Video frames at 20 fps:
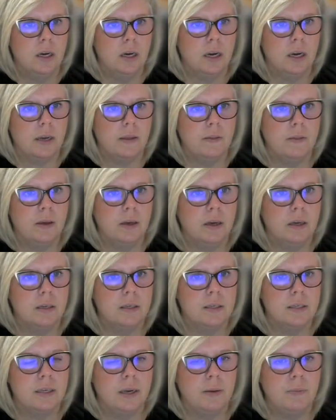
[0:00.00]
And
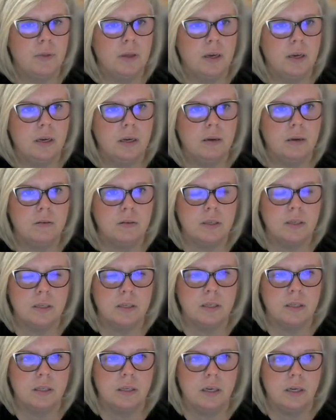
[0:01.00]
then same thing,
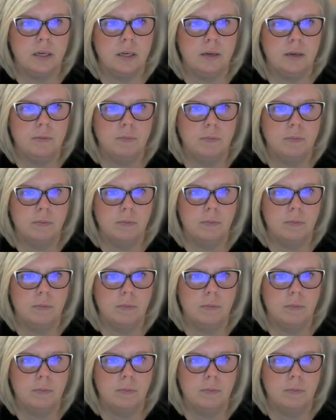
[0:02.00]
since the